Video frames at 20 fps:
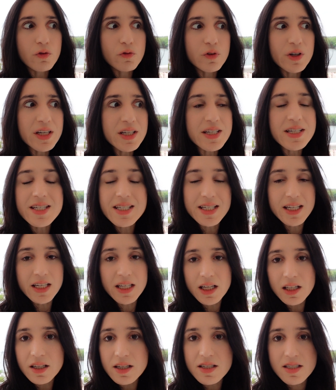
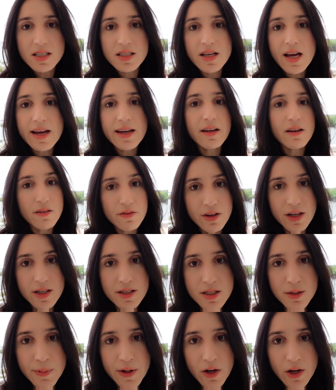ridiculous negative
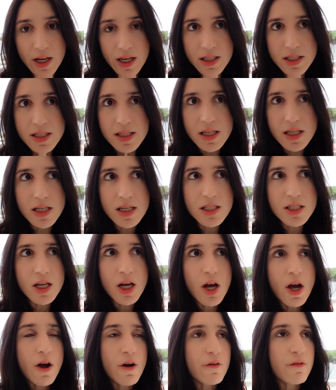experiences
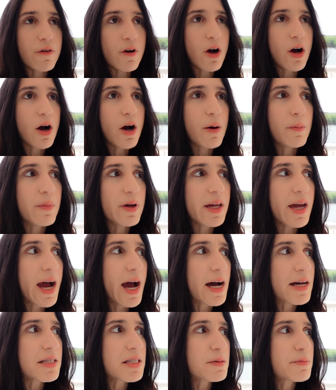from
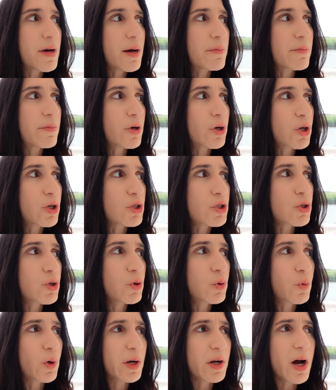cast members
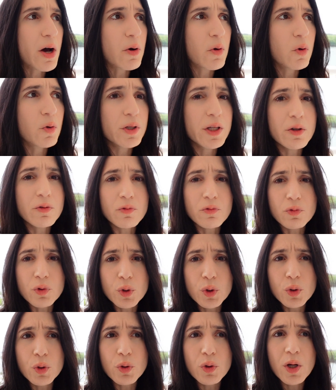who were not only
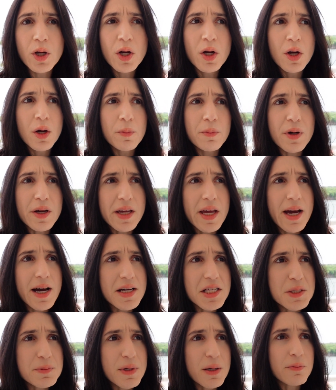rude, but
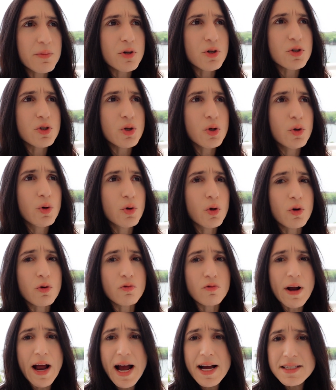cast members who
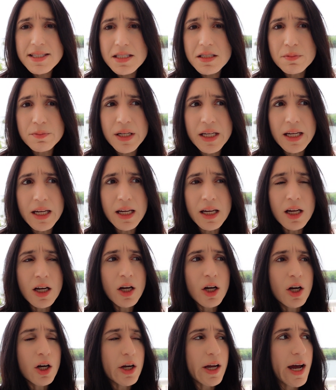harassed me,
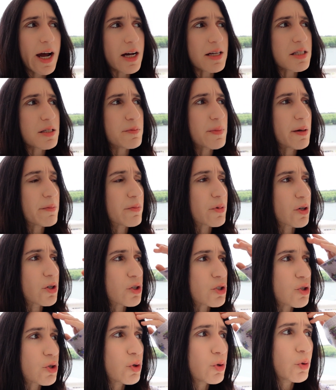cast
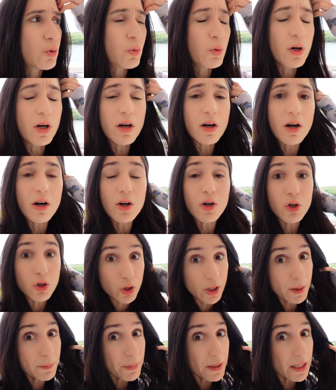members who were
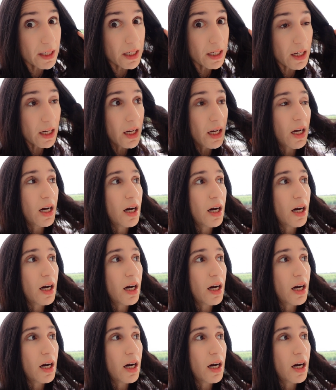creepy.